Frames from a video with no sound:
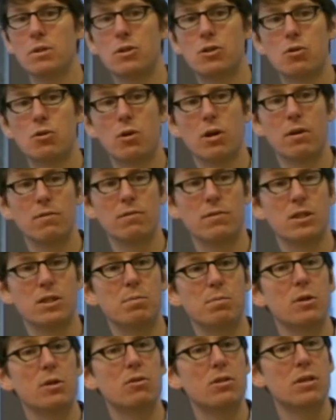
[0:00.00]
sort of
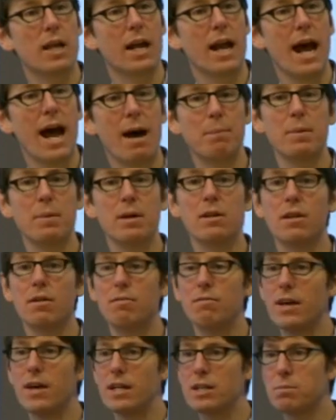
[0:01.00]
disputes that happened, the
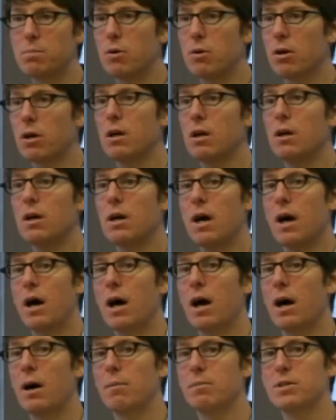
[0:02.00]
Facebook
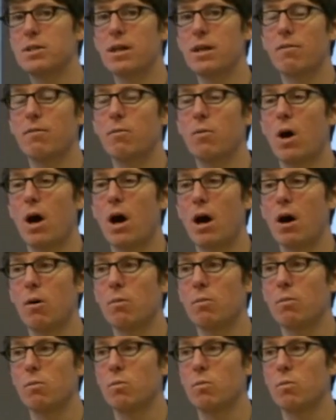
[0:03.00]
uh, stuff uh,